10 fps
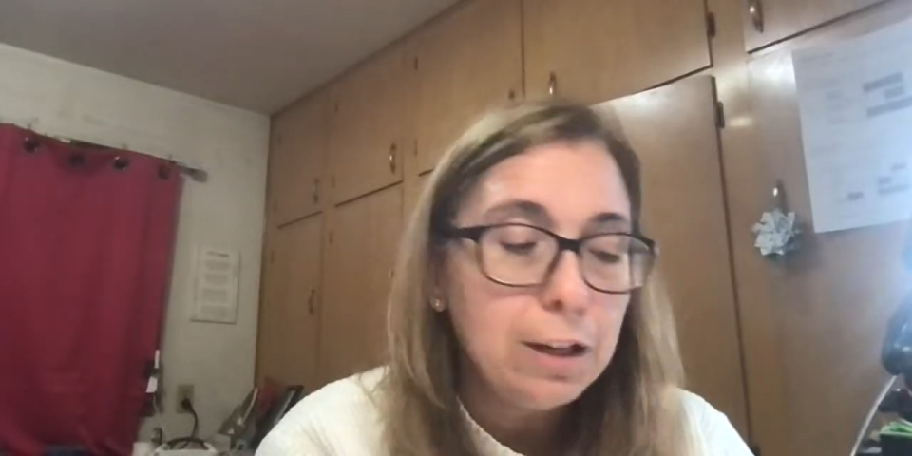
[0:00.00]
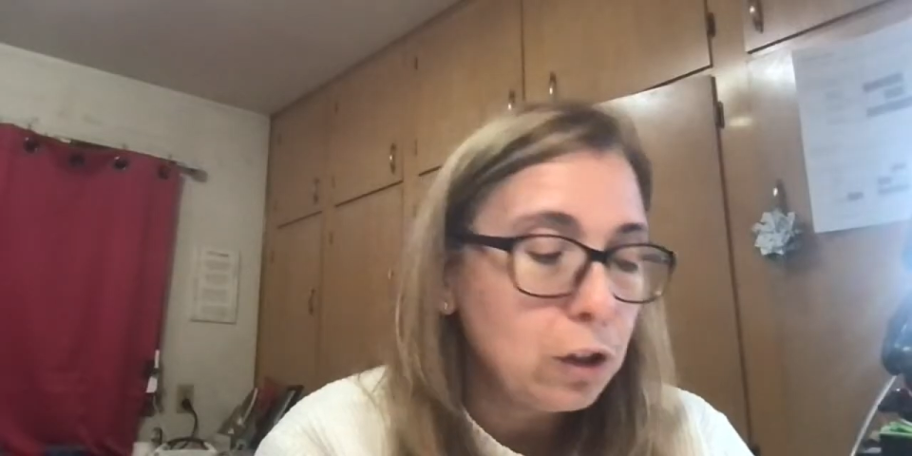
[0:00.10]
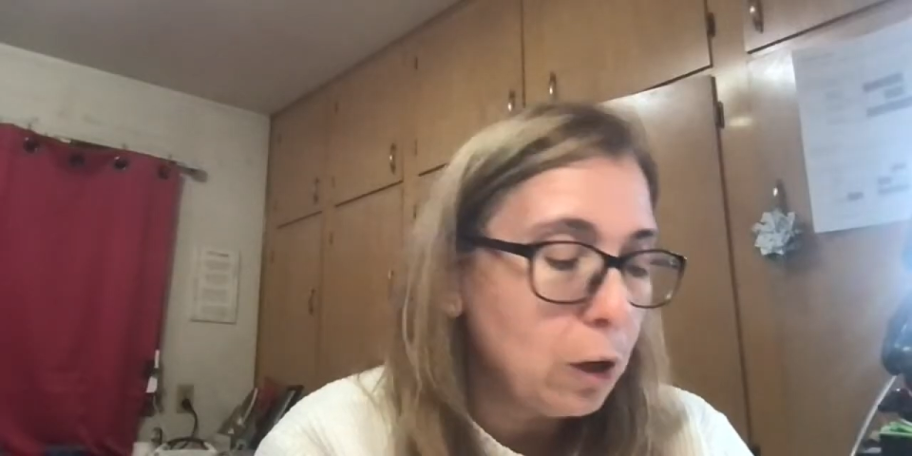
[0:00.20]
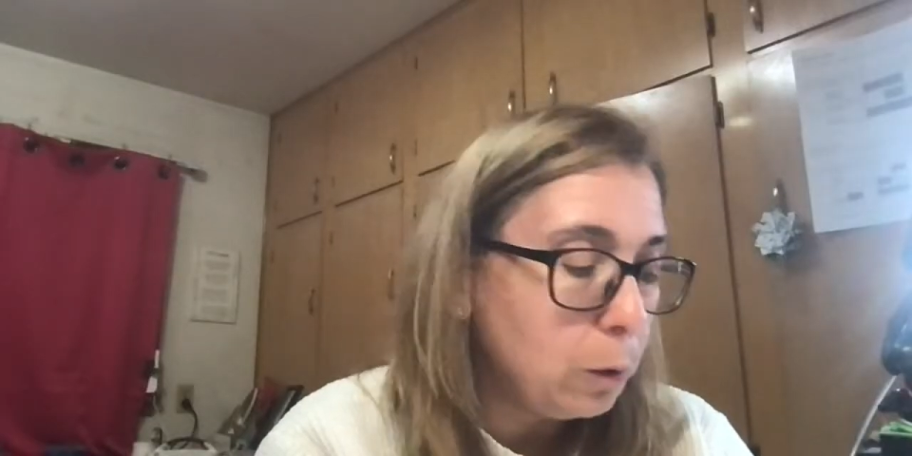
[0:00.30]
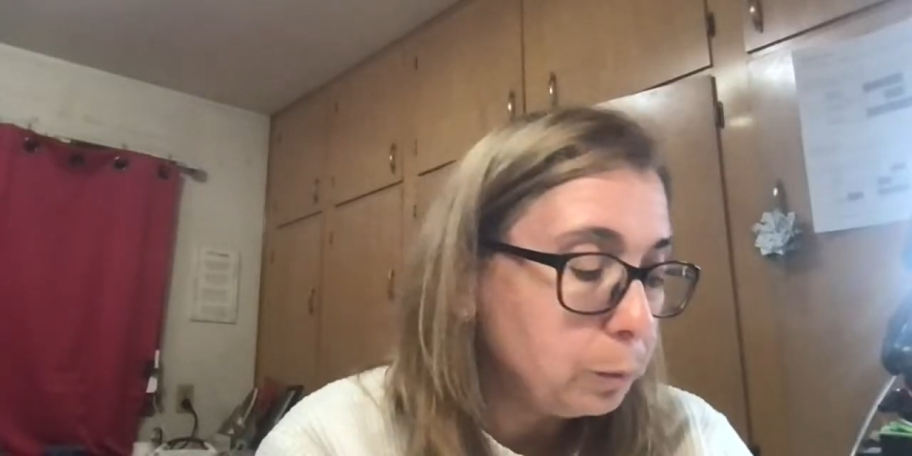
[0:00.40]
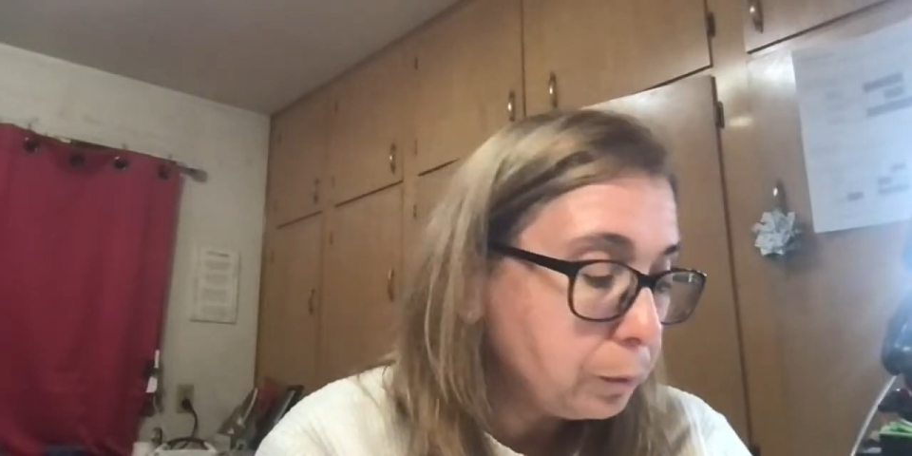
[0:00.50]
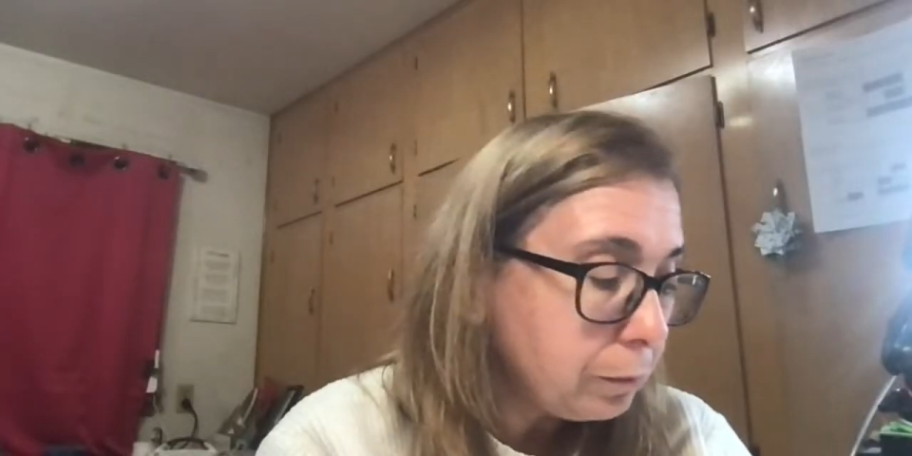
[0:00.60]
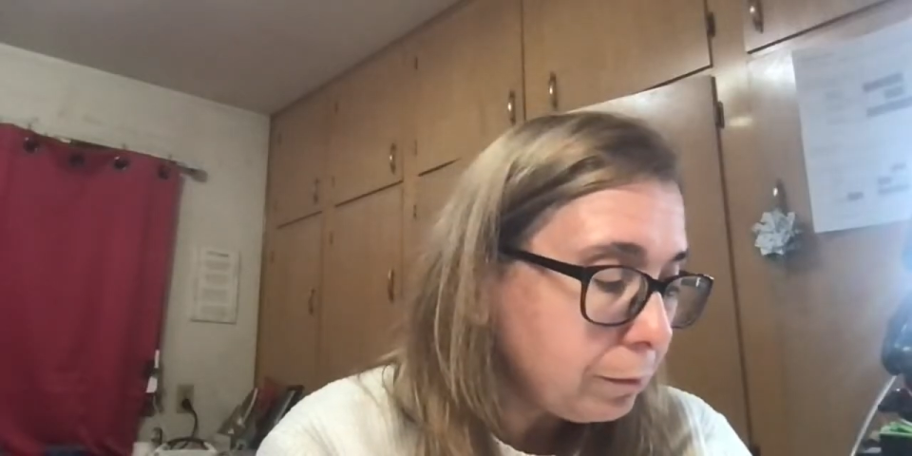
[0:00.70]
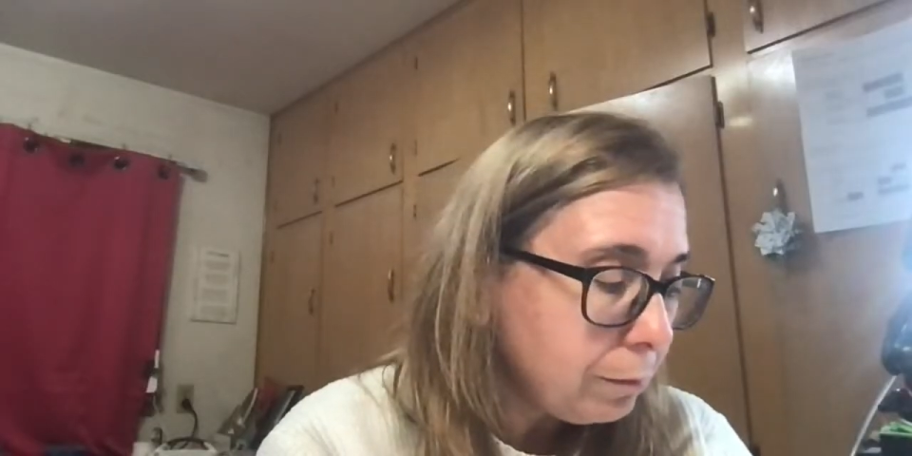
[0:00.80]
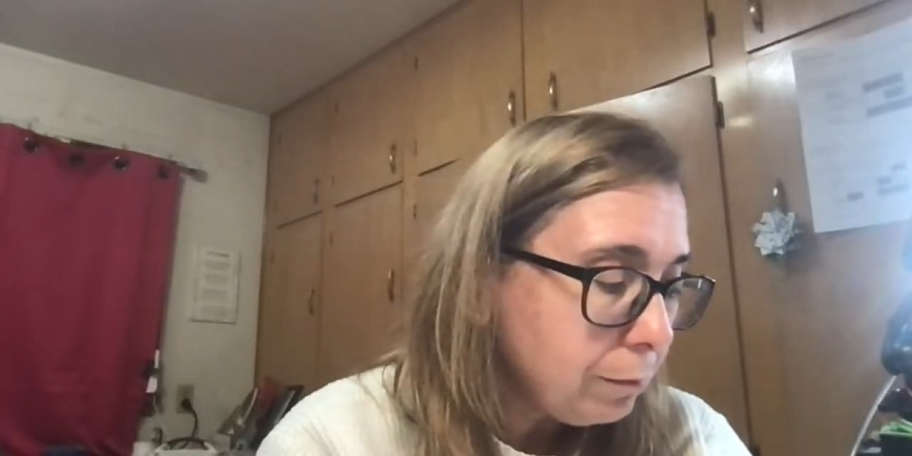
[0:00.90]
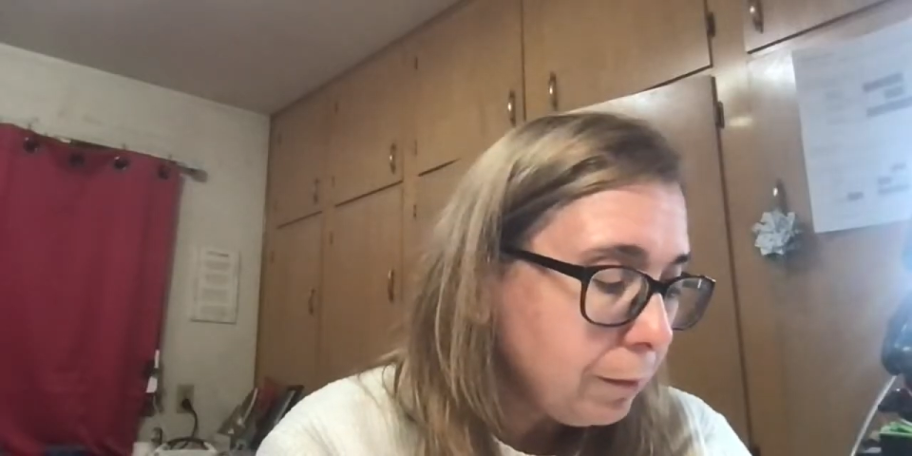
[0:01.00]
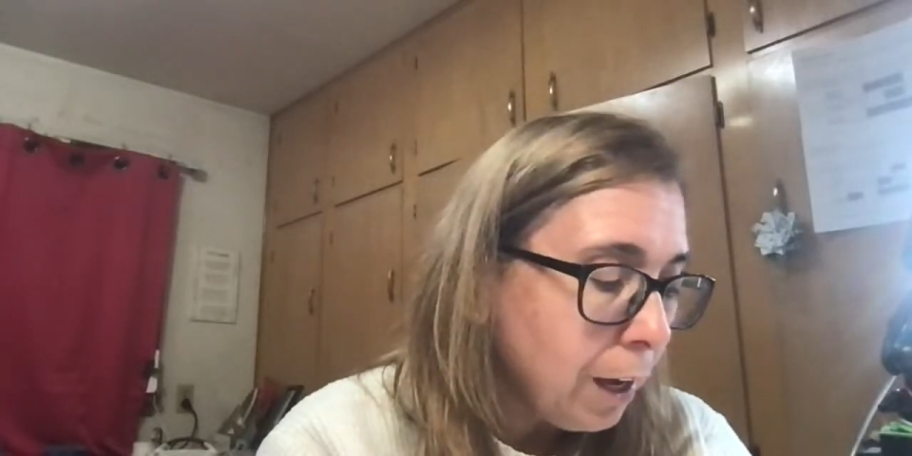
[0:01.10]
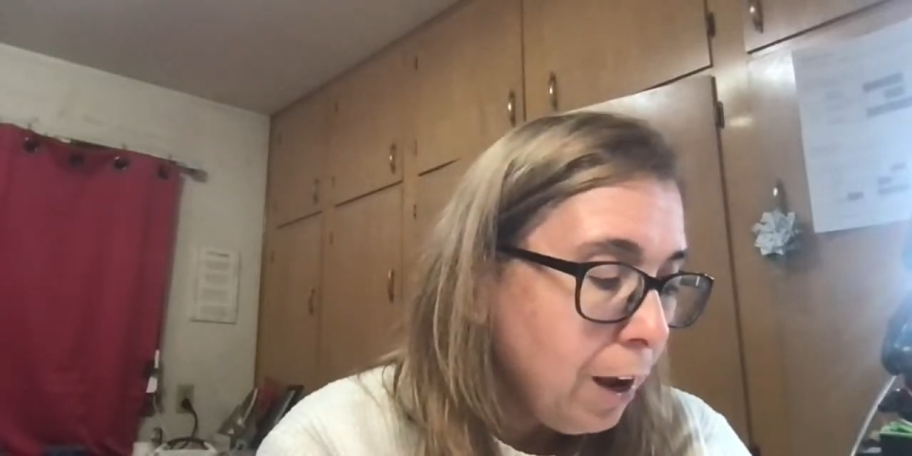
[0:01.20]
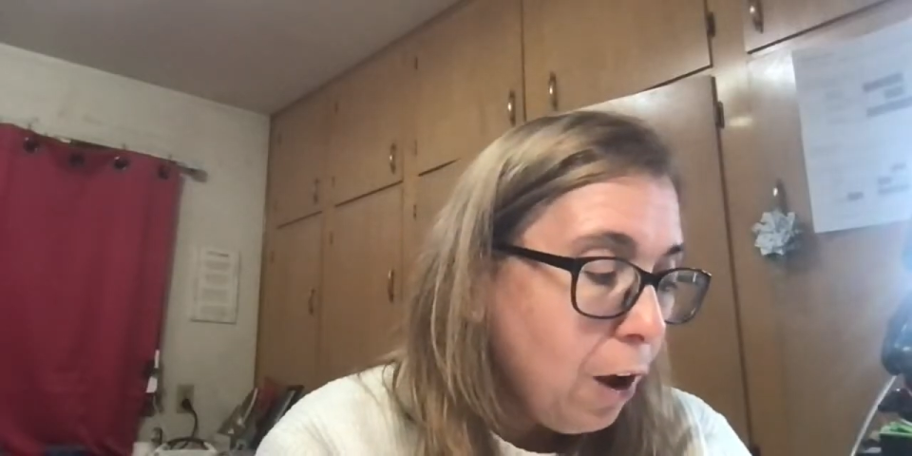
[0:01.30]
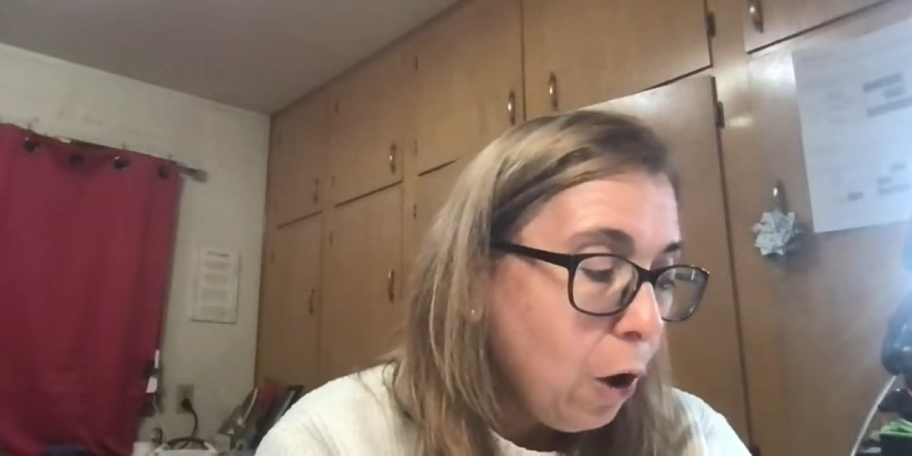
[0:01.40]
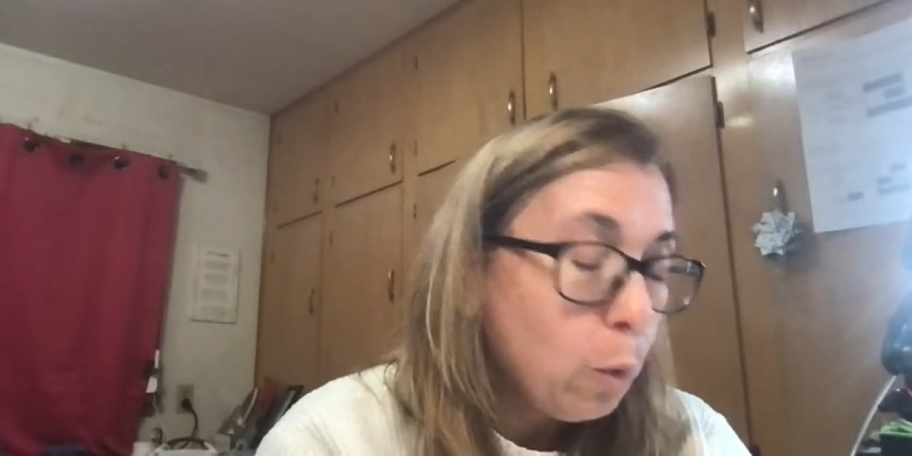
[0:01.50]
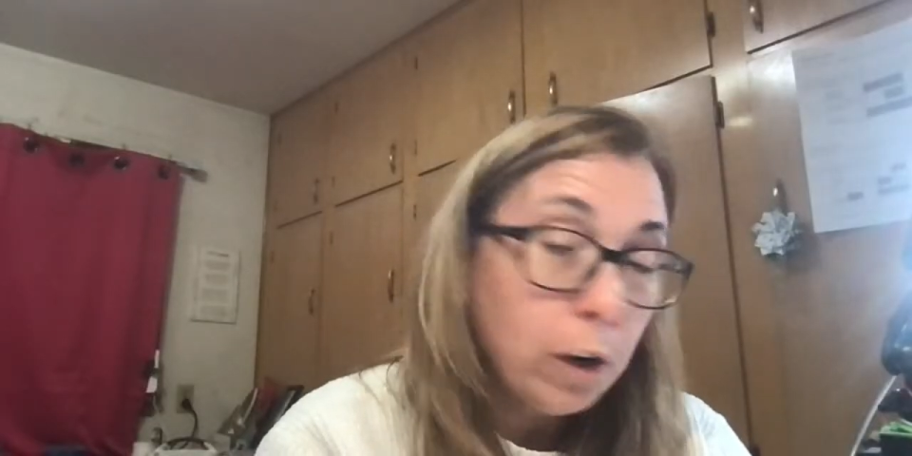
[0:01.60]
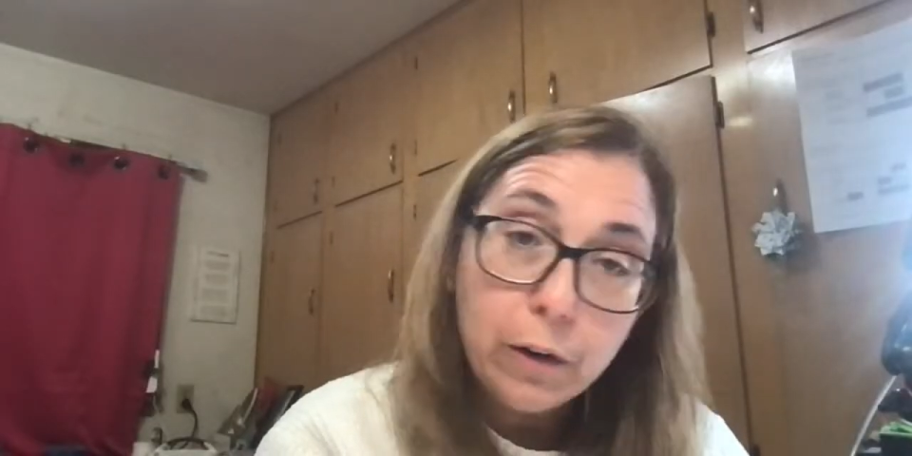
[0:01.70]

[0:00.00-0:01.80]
So we're